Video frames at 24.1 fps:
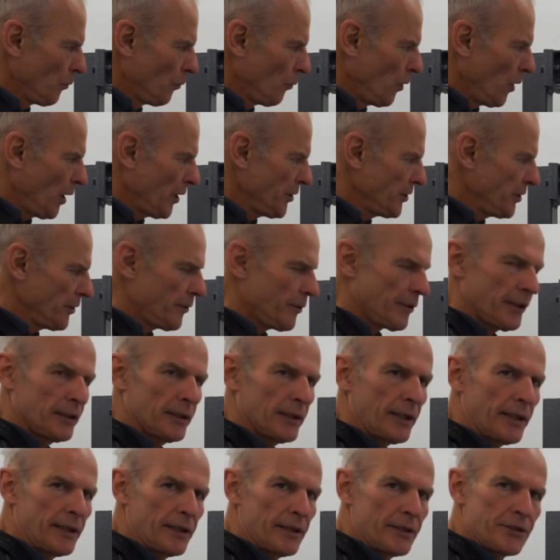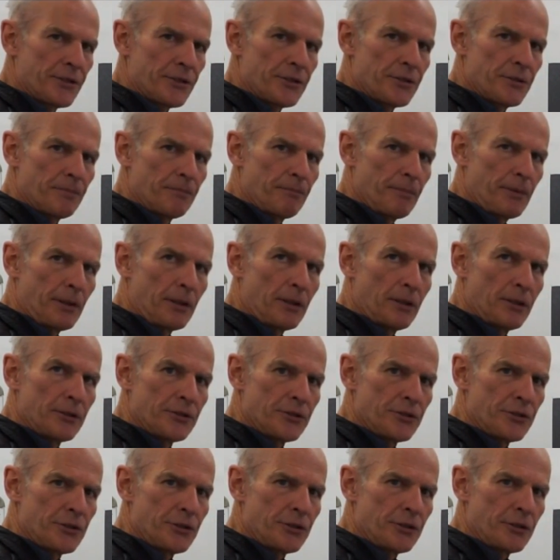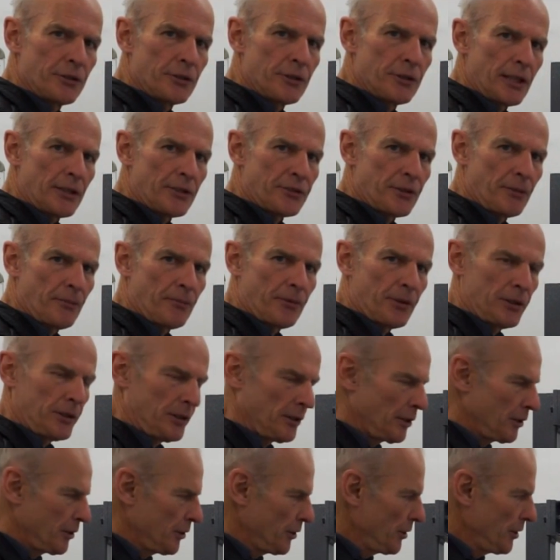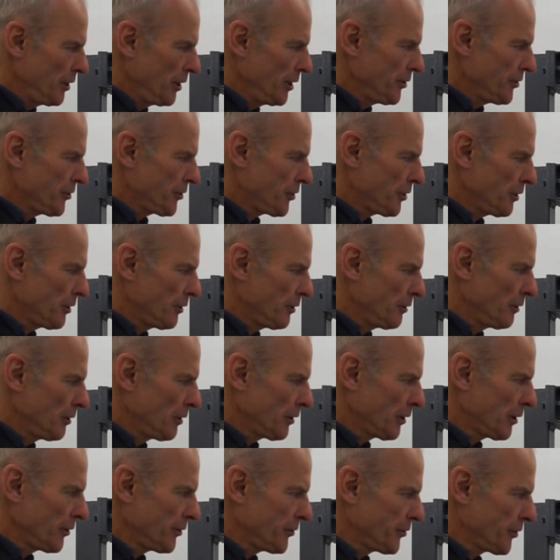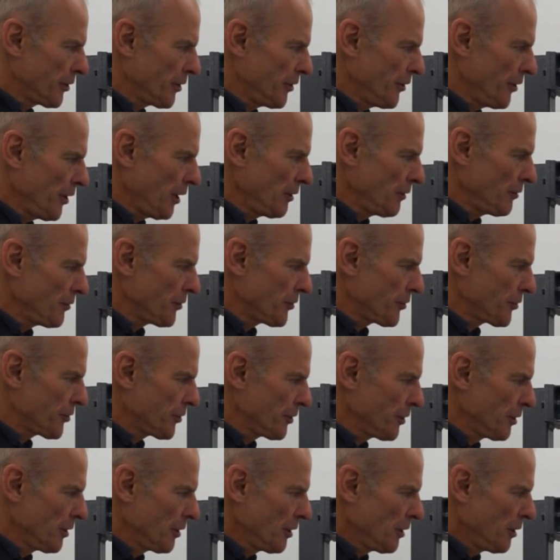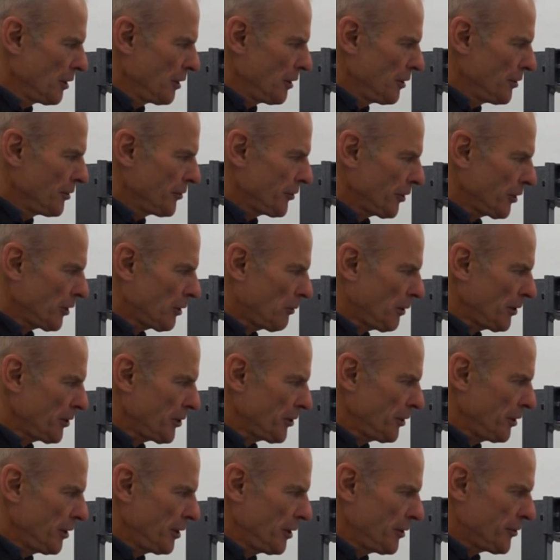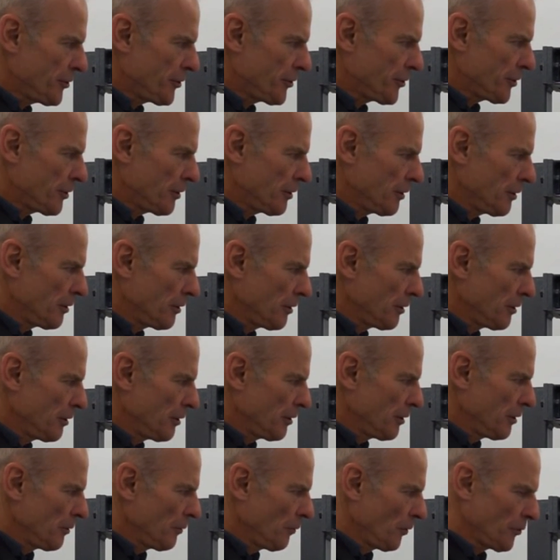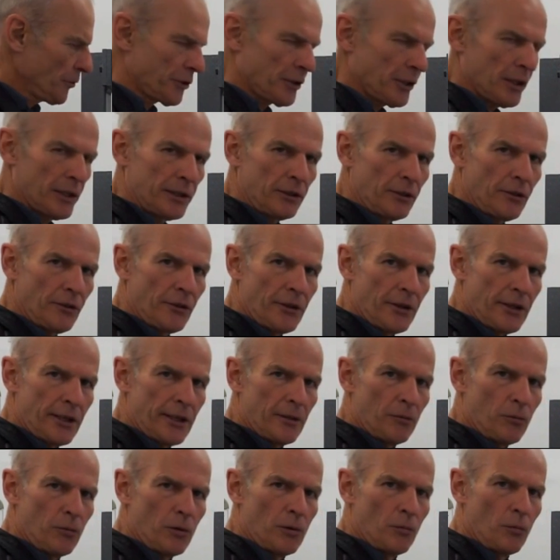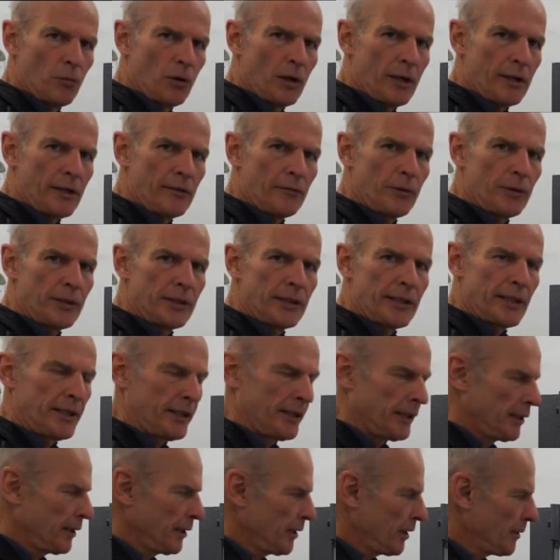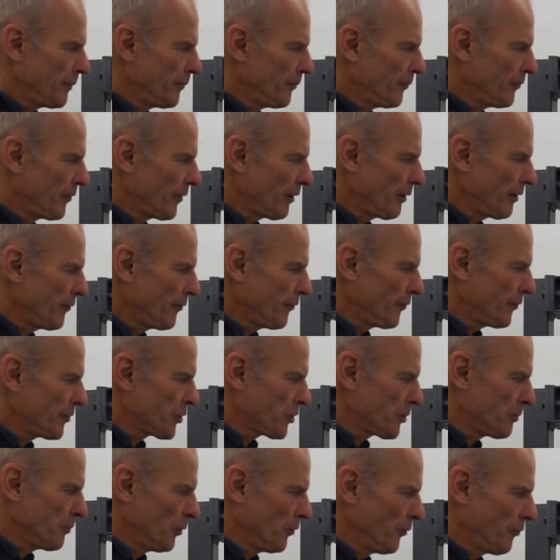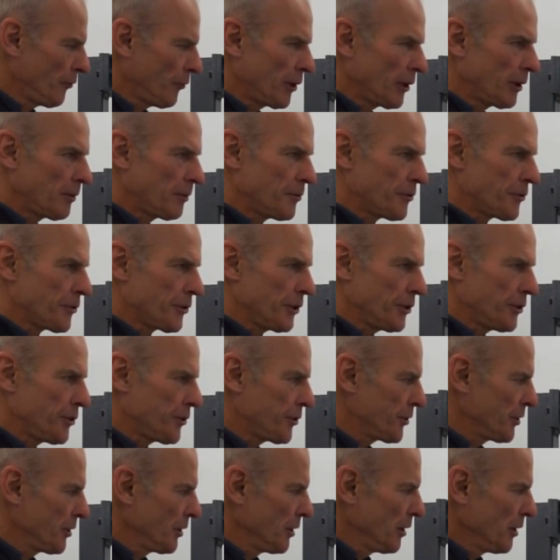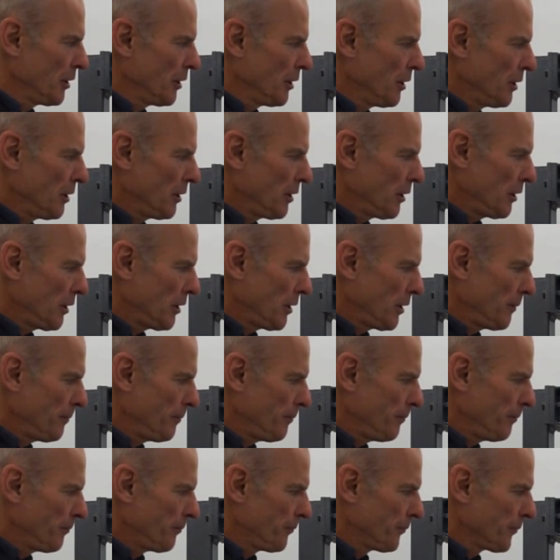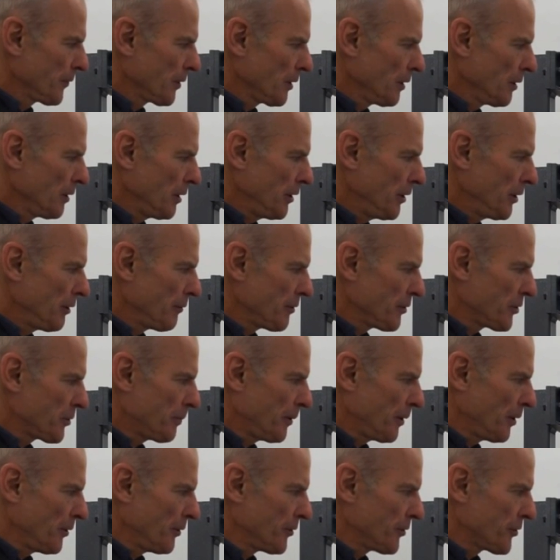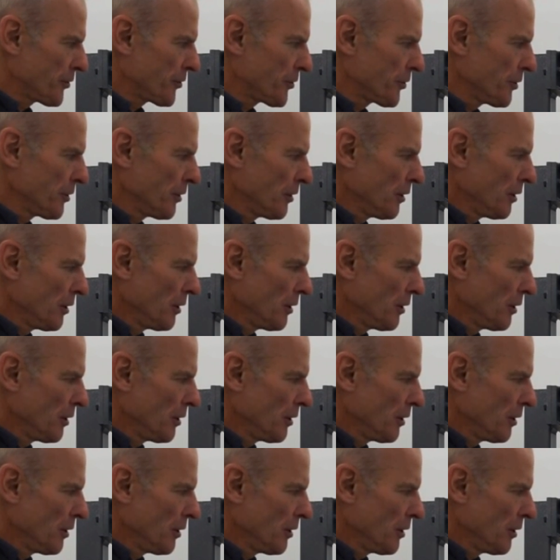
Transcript: why do you think that is? Because that's something you need to look into the notes. So the question is, what's going on there? Why are we getting very small frequencies in the response?